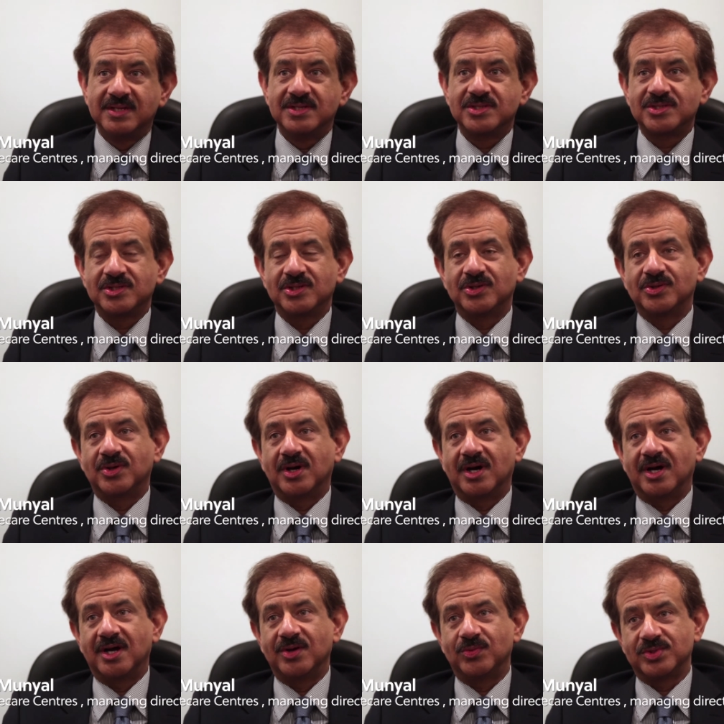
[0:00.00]
So
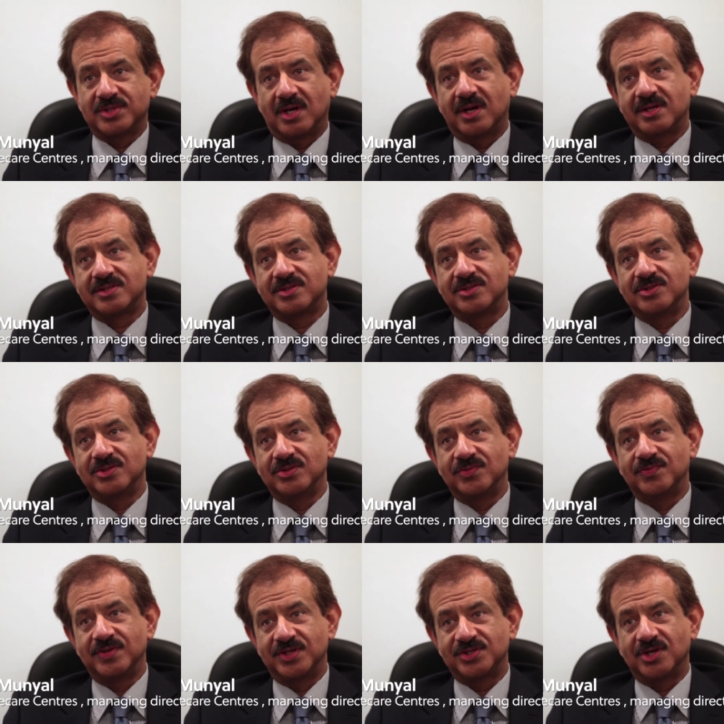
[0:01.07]
I was asked to
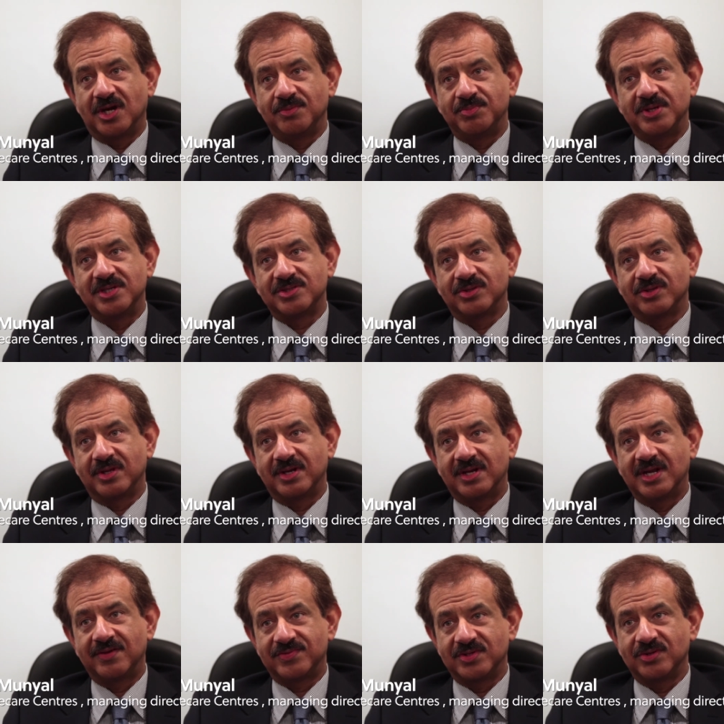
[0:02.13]
finish IP so that I
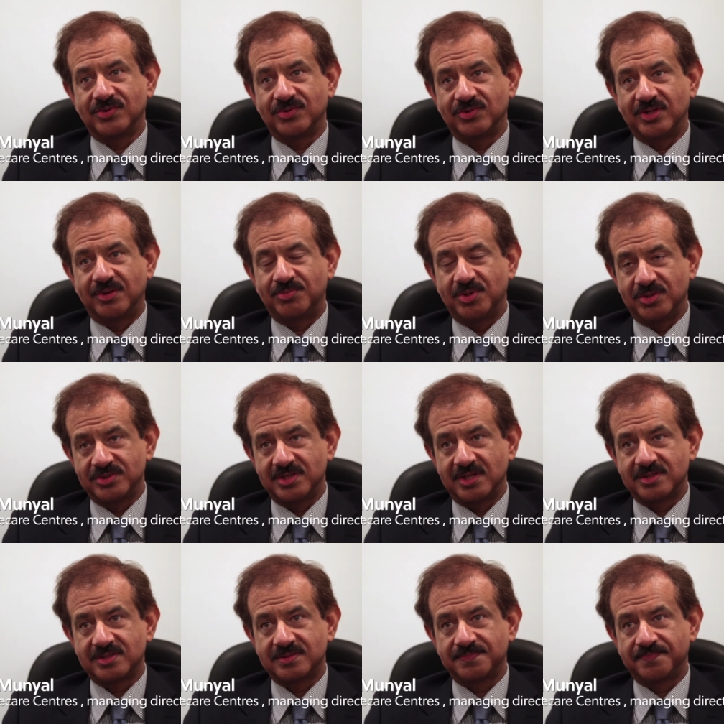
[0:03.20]
didn't have to go through that
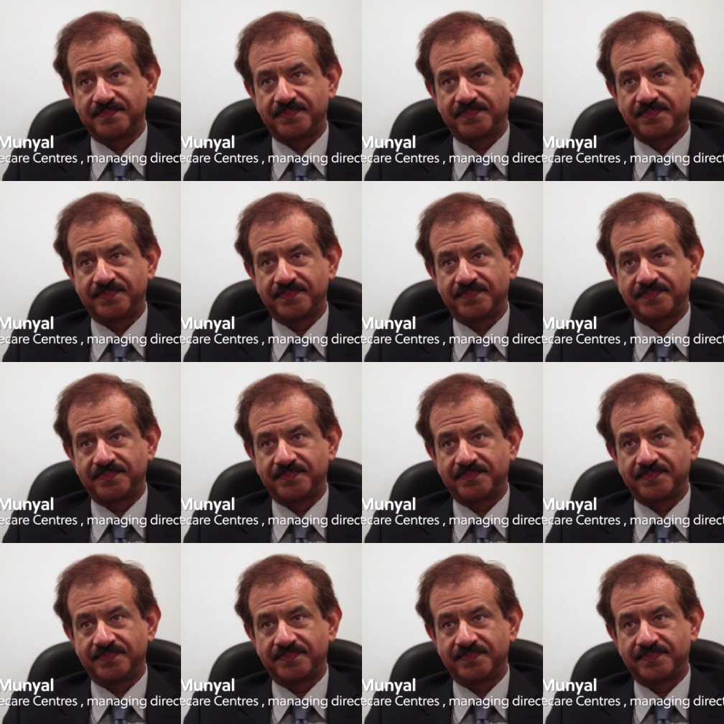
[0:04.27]
process.